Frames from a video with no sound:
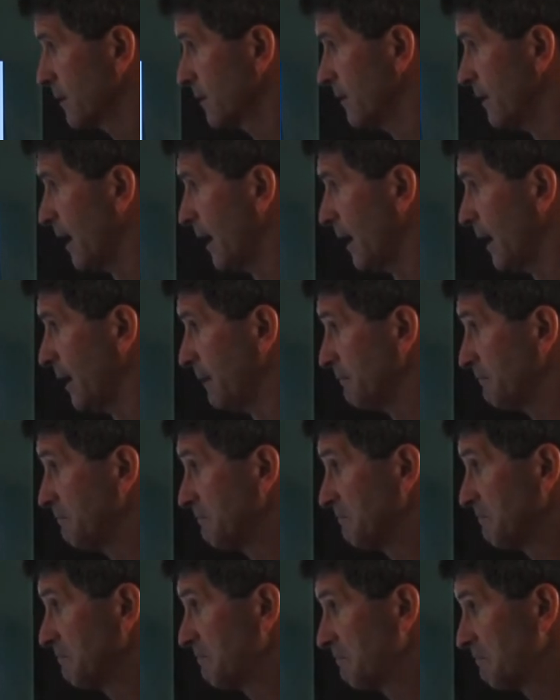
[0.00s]
that
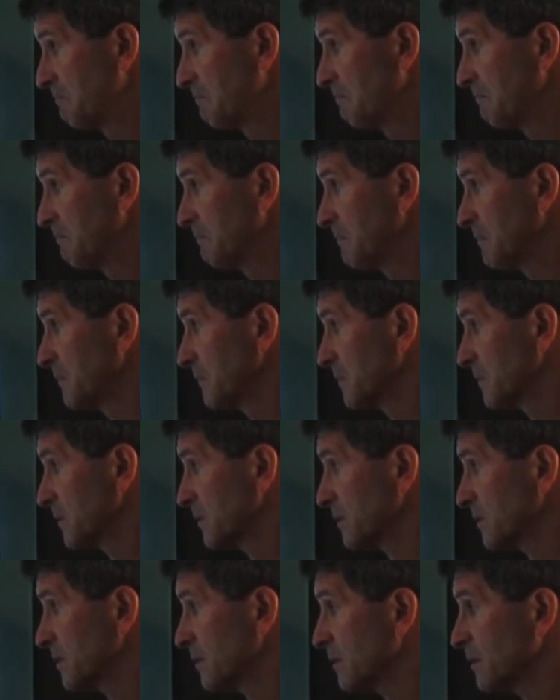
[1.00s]

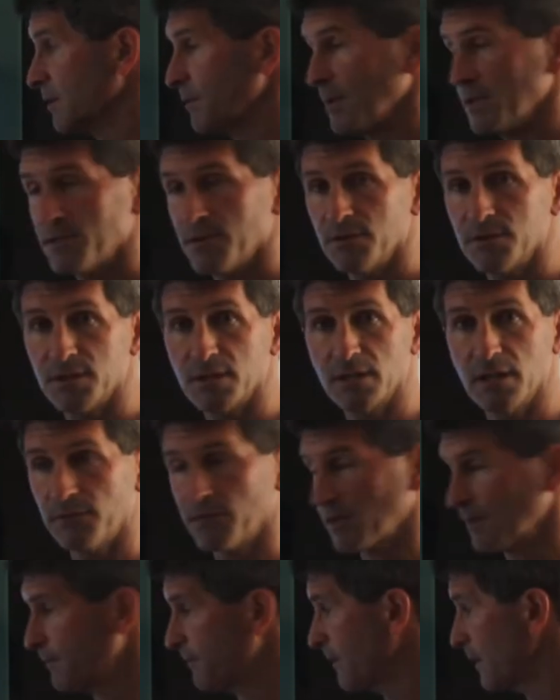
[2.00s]
there would only be 2
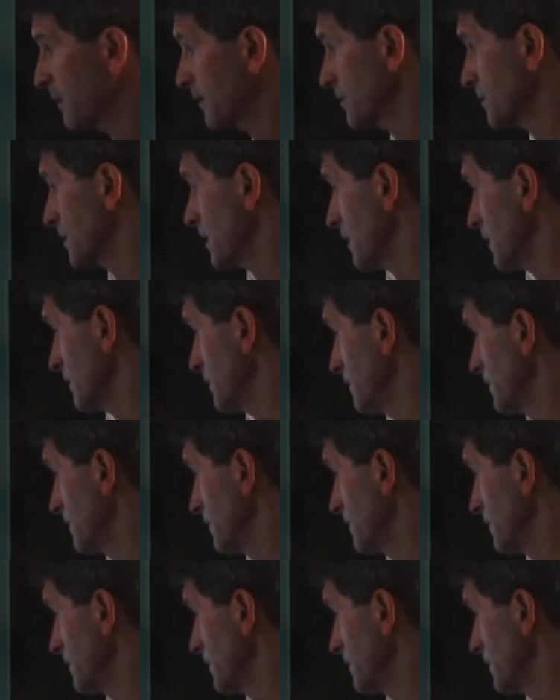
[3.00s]
significant figures there.